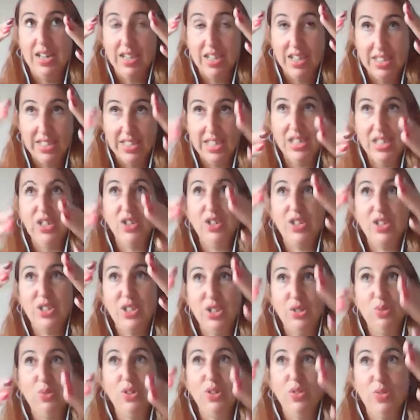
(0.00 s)
continue to
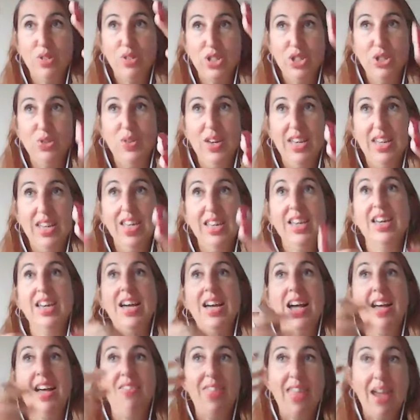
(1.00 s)
do what you were doing,
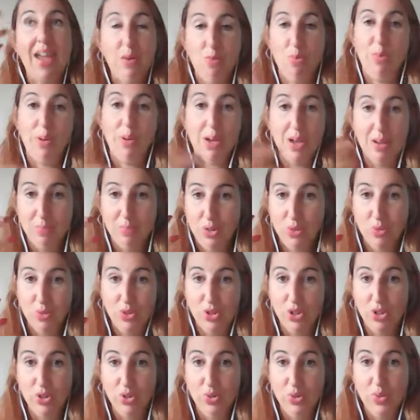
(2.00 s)
and that would become your
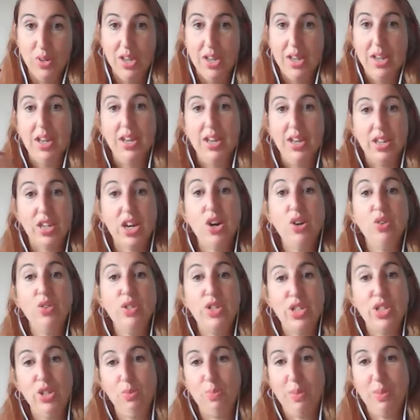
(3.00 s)
new
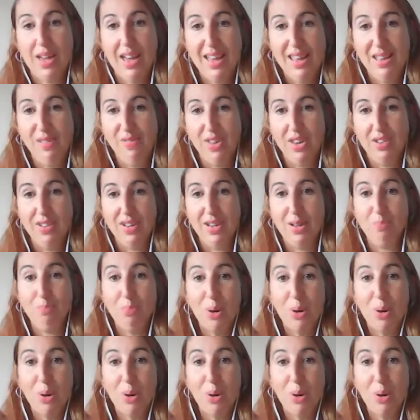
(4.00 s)
go-to behavior yes. in a